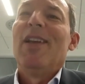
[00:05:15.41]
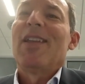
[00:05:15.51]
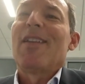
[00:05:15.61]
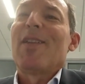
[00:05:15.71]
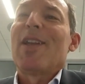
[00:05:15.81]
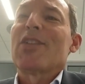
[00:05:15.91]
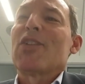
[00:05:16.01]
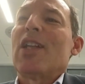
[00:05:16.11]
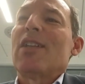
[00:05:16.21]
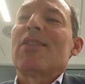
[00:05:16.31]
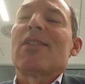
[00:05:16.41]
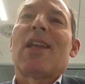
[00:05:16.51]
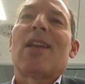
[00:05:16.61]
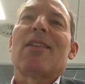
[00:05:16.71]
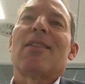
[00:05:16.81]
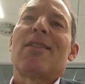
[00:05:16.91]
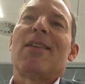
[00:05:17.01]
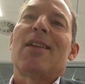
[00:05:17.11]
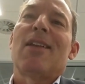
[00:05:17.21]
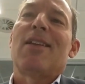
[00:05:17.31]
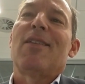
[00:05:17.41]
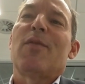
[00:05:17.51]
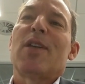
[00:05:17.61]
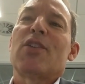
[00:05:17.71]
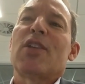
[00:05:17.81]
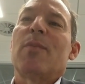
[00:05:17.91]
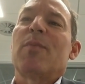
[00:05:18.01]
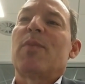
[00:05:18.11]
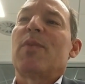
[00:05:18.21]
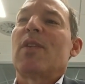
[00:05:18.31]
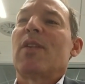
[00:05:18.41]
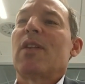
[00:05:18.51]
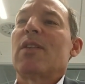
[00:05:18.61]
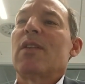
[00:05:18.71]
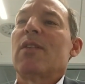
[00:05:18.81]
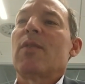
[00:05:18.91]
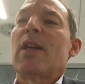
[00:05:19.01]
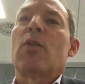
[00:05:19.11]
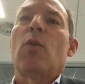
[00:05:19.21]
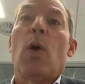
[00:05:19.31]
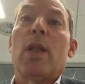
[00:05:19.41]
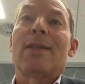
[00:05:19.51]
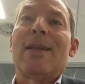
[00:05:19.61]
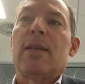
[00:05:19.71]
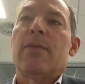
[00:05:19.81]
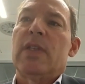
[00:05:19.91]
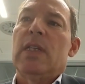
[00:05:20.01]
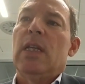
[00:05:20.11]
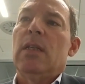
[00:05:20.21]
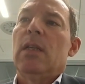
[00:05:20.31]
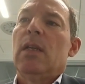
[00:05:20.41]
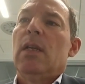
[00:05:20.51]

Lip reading: you know, the next challenge is getting the data in the right shape so that it's in the right qualitative state